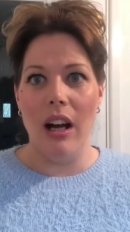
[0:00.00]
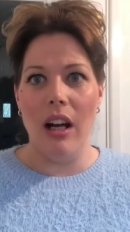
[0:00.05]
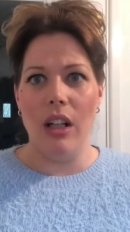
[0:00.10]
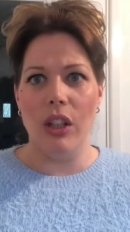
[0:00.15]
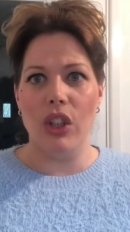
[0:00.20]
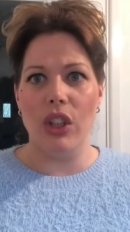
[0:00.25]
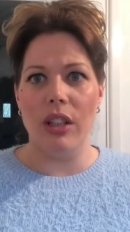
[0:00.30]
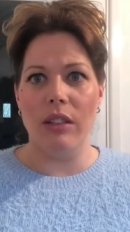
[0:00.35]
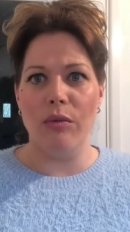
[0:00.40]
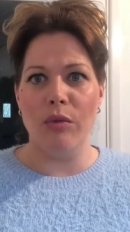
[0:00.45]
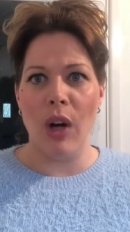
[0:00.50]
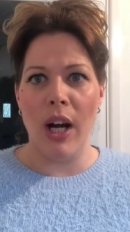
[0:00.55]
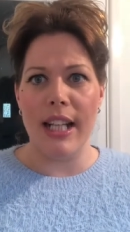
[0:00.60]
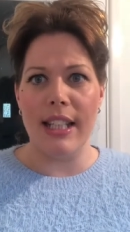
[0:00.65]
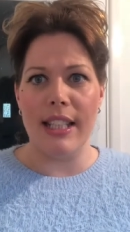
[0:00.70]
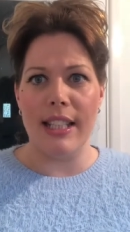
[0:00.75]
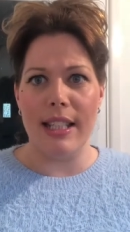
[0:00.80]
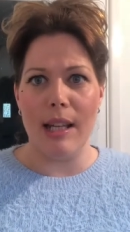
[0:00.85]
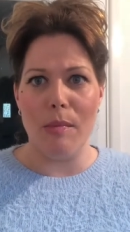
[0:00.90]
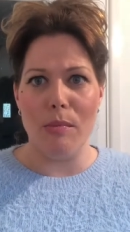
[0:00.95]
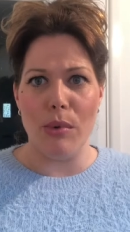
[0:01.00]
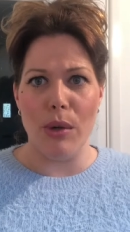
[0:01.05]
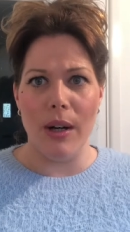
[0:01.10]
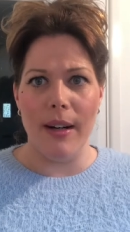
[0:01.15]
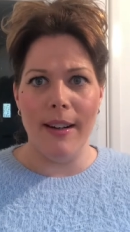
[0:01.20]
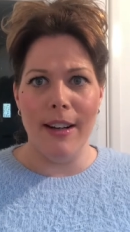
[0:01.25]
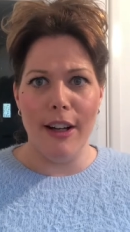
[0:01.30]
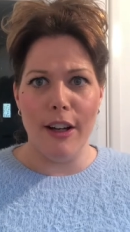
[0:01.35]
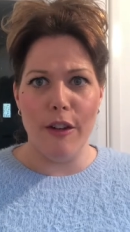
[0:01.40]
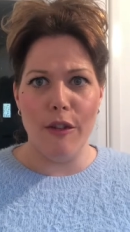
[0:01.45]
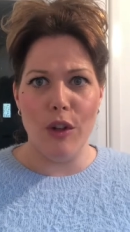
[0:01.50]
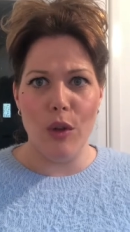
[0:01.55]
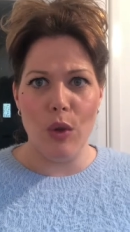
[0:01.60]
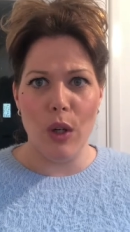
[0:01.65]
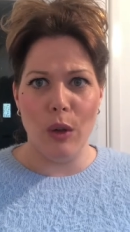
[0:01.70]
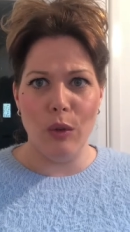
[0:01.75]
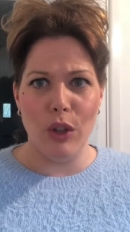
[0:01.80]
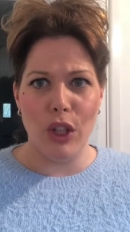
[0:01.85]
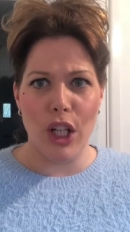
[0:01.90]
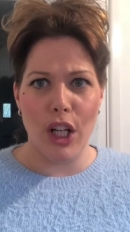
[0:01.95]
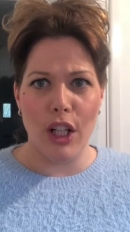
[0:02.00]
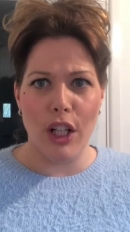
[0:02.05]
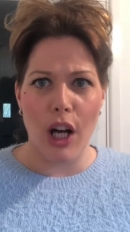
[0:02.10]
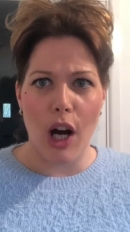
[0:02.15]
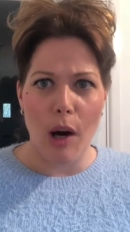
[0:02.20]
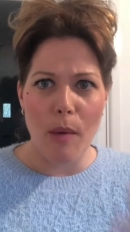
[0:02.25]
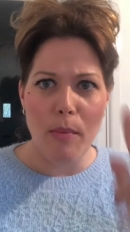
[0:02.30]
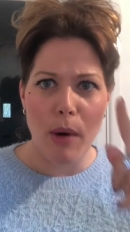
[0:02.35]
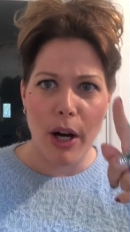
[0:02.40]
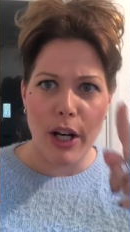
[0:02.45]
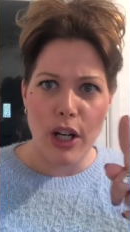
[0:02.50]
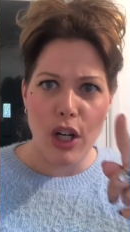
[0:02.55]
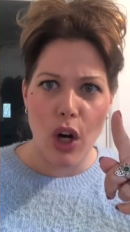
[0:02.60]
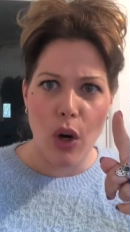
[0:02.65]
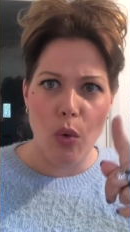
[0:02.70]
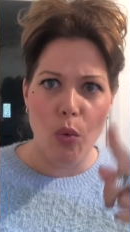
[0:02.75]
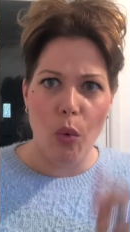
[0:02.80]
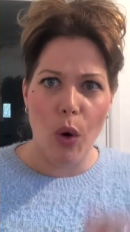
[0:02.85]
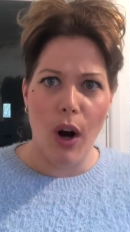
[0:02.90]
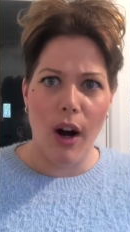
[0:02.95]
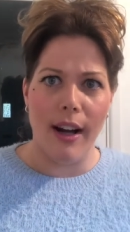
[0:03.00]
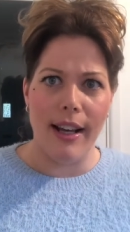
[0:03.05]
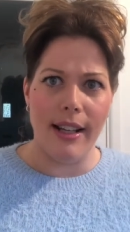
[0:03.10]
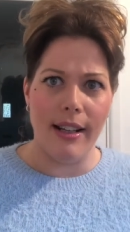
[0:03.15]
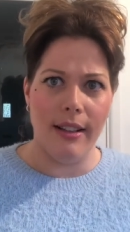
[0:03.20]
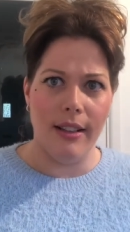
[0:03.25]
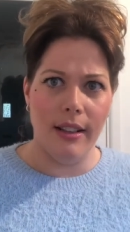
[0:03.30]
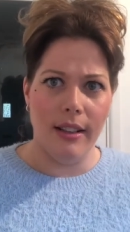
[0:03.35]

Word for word: She said, right, Deborah, if you don't turn up, I know why.